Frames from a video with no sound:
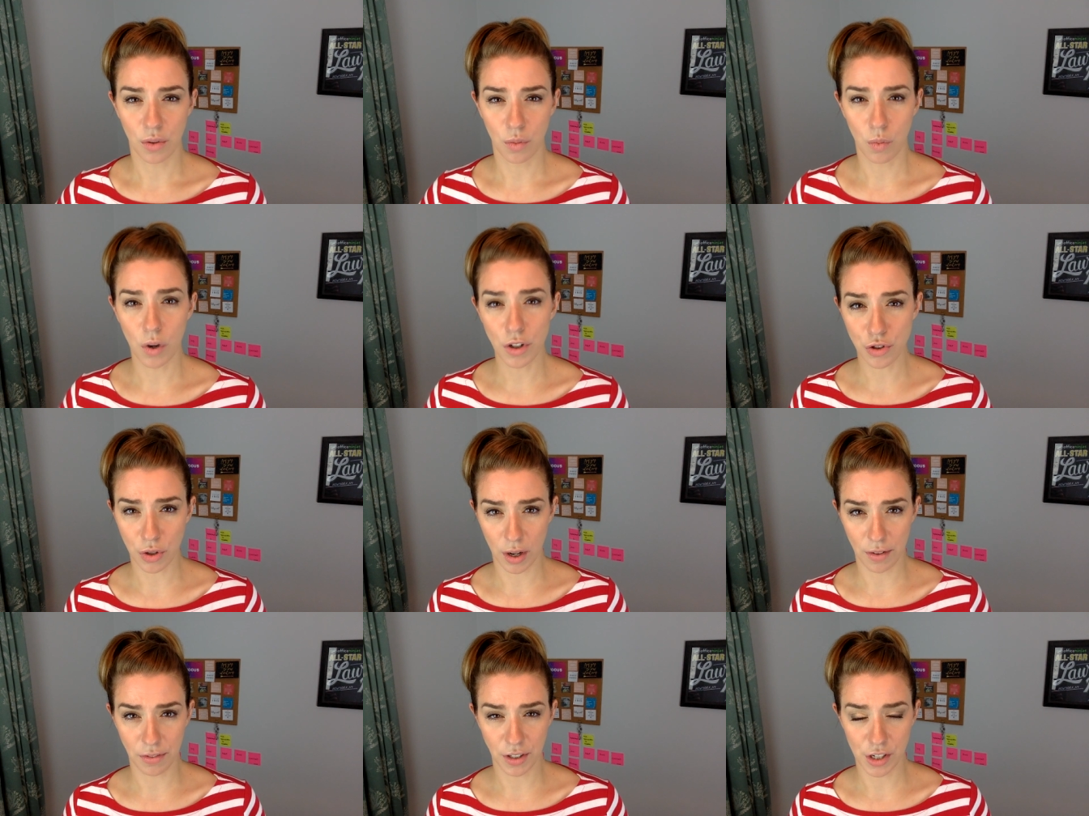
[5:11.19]

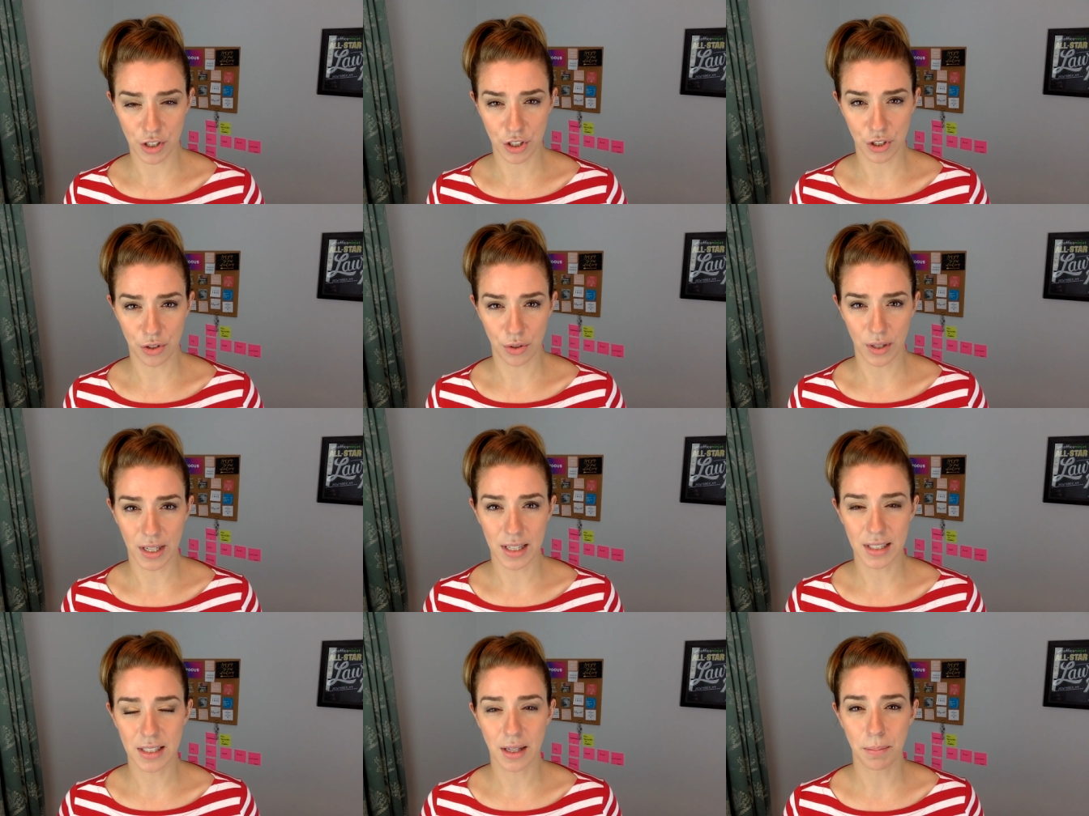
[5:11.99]
OneDrive can do
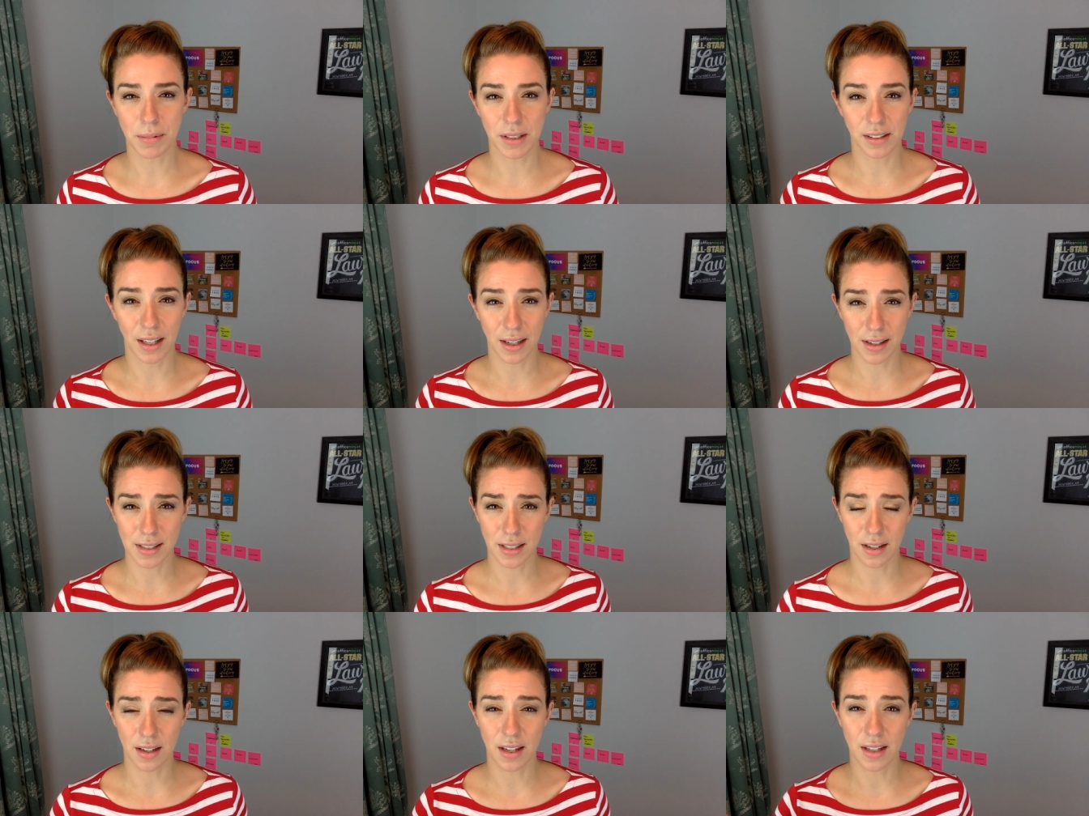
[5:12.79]
except like I
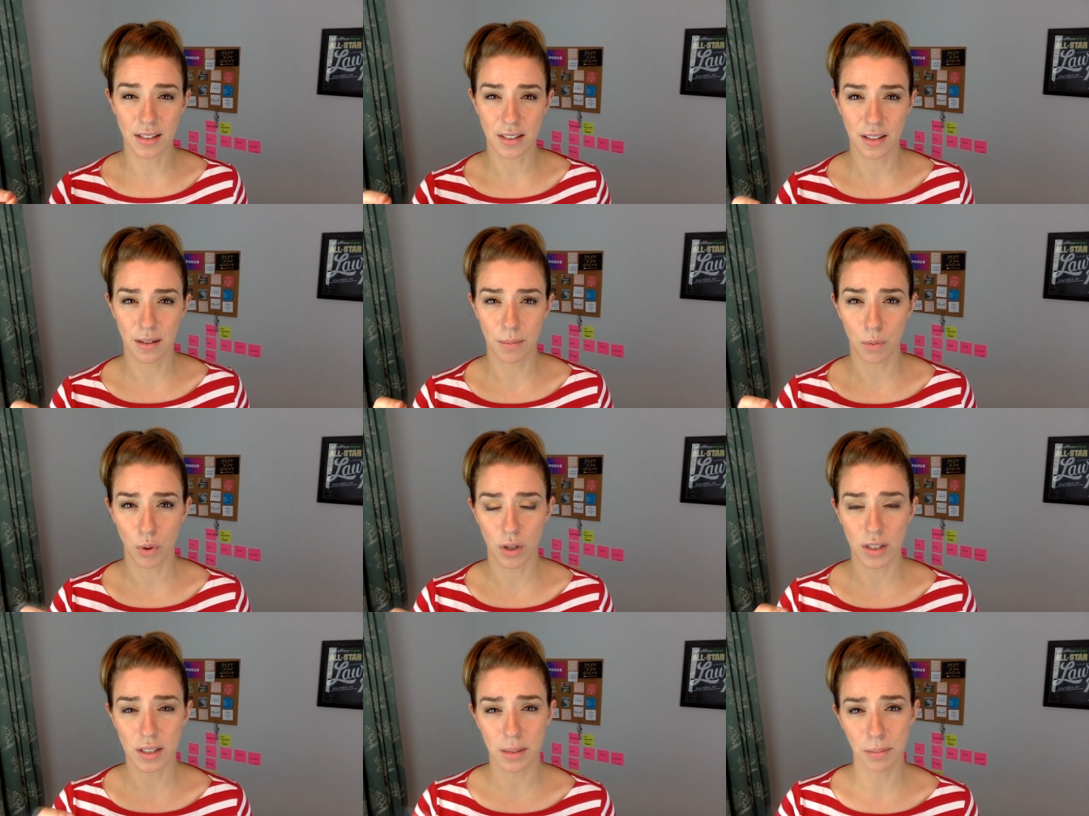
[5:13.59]
said it's in a
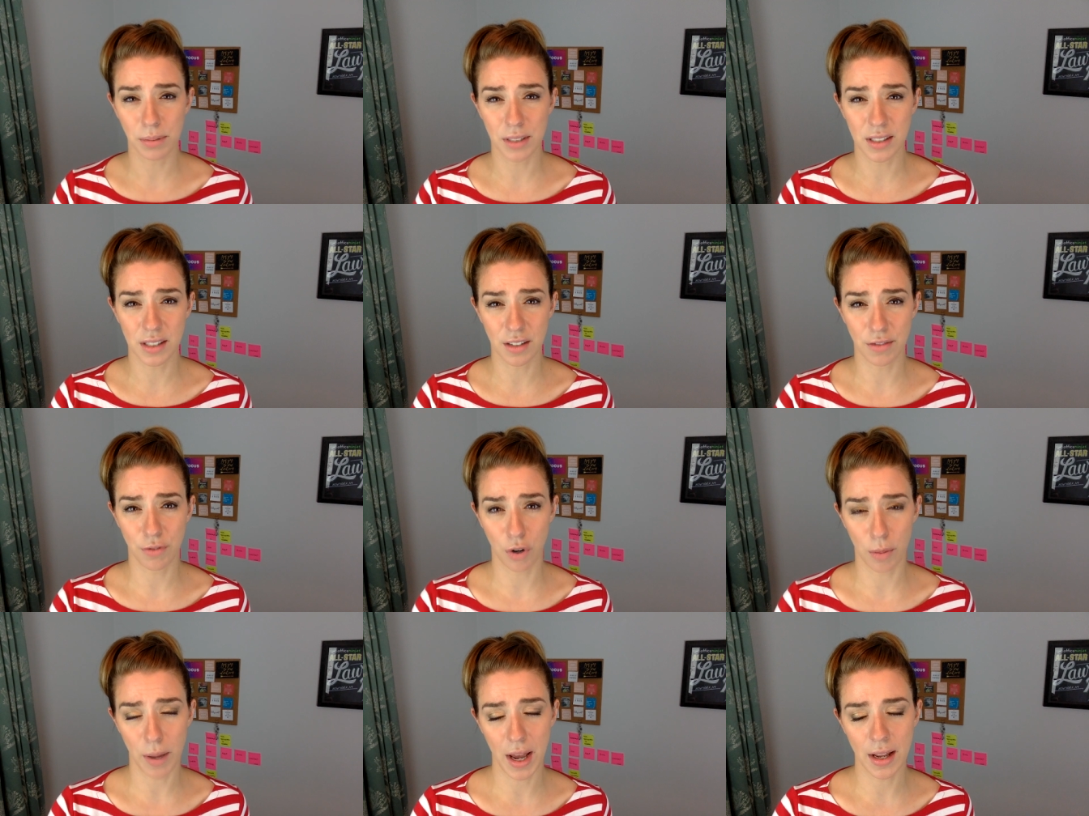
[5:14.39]
more simplistic
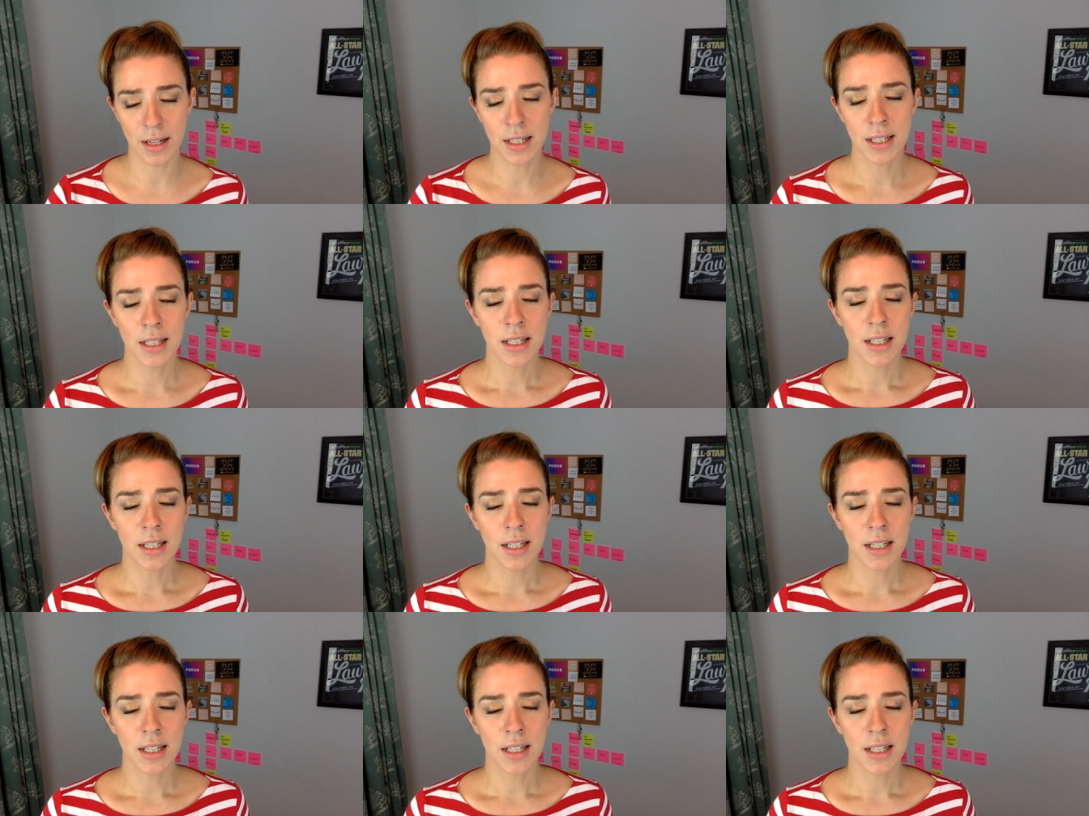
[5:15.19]
format